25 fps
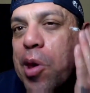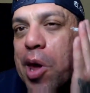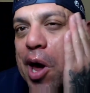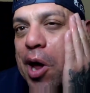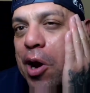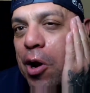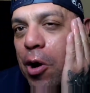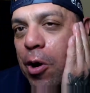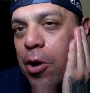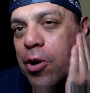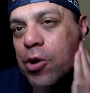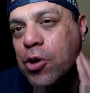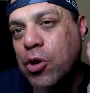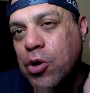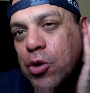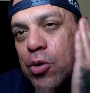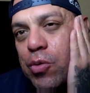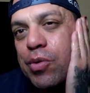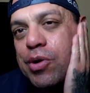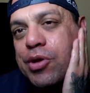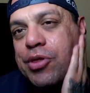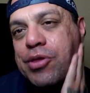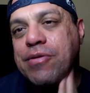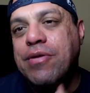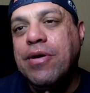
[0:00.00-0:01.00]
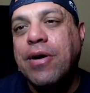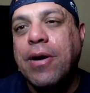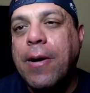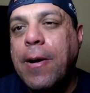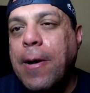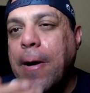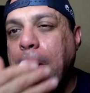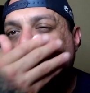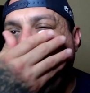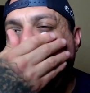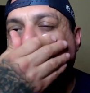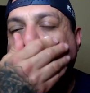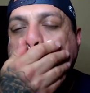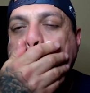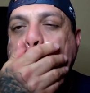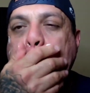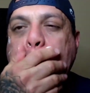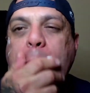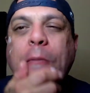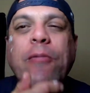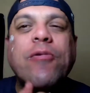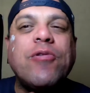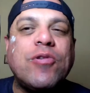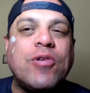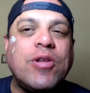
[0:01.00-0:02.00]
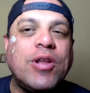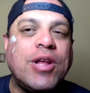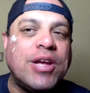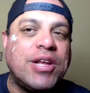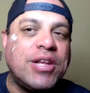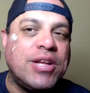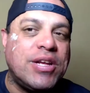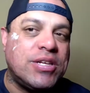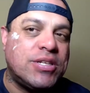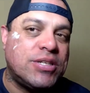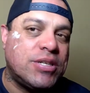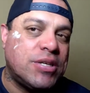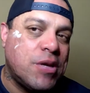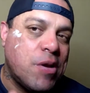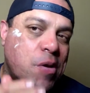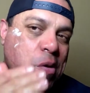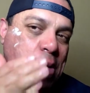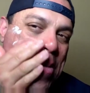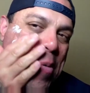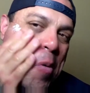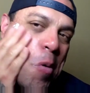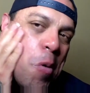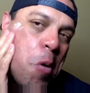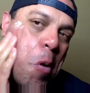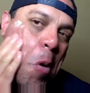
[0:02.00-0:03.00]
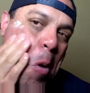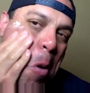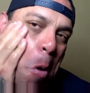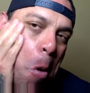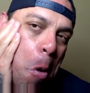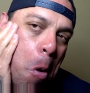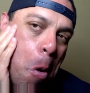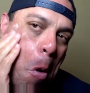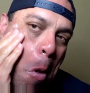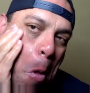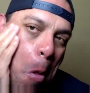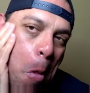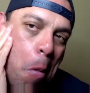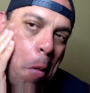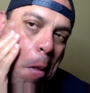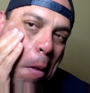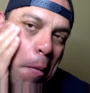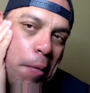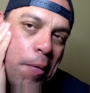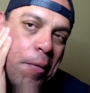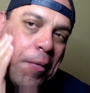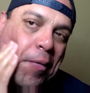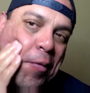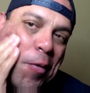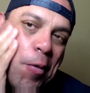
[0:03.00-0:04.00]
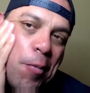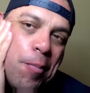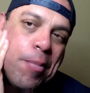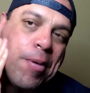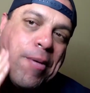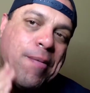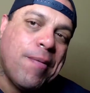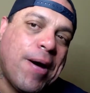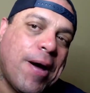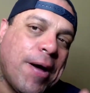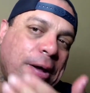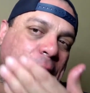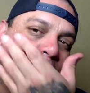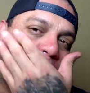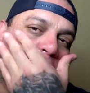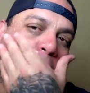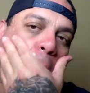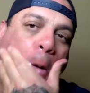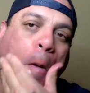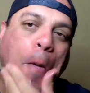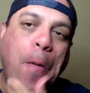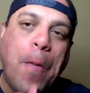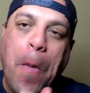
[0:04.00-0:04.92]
Can't argue with the slickness that the soap provides.